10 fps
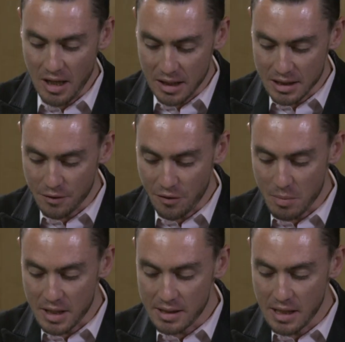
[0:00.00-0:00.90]
Hattingh
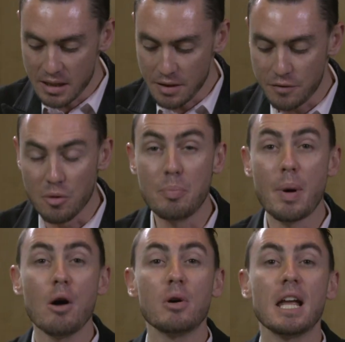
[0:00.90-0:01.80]
from the Center for
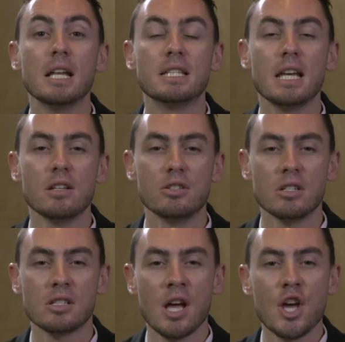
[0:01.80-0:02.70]
Power
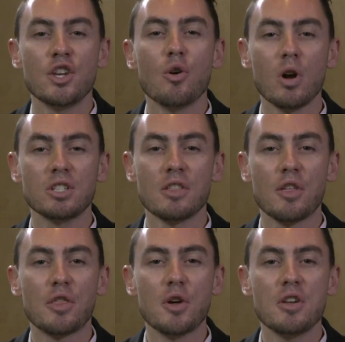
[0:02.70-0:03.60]
Intelligence. You're watching the
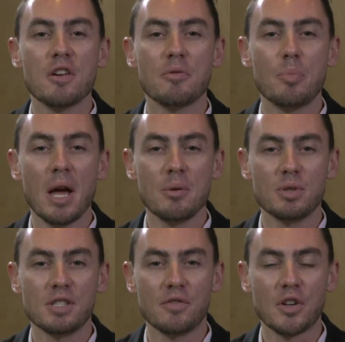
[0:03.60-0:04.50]
30th
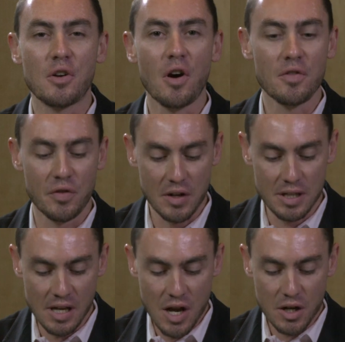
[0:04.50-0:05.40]
Pan-Pacific
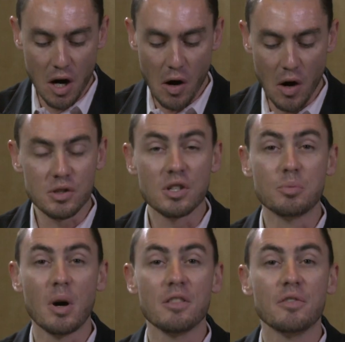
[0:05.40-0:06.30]
Conference, co-hosted
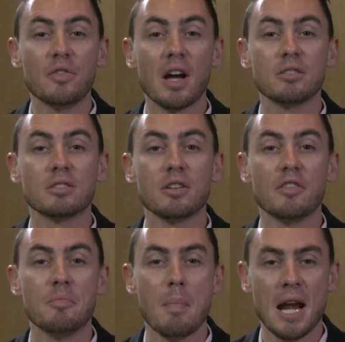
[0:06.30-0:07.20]
by the Faculty
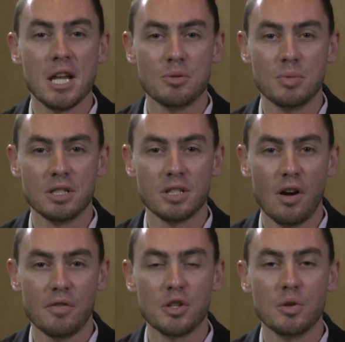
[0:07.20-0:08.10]
of Management
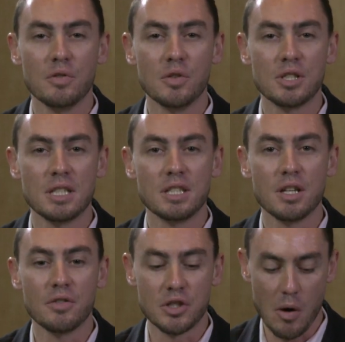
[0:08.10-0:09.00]
of the University
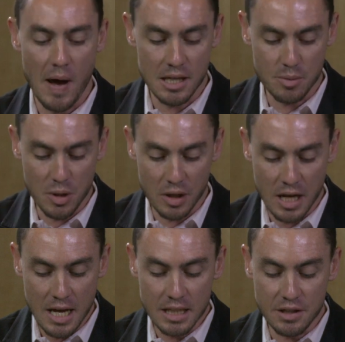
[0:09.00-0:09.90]
of Johannesburg,
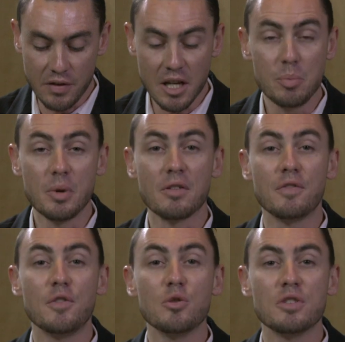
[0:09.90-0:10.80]
developing
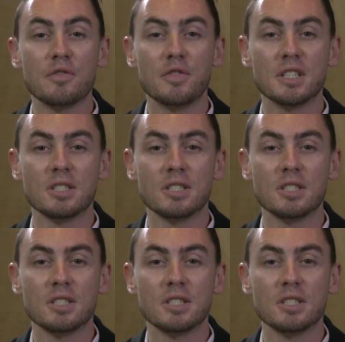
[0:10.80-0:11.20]
future-fit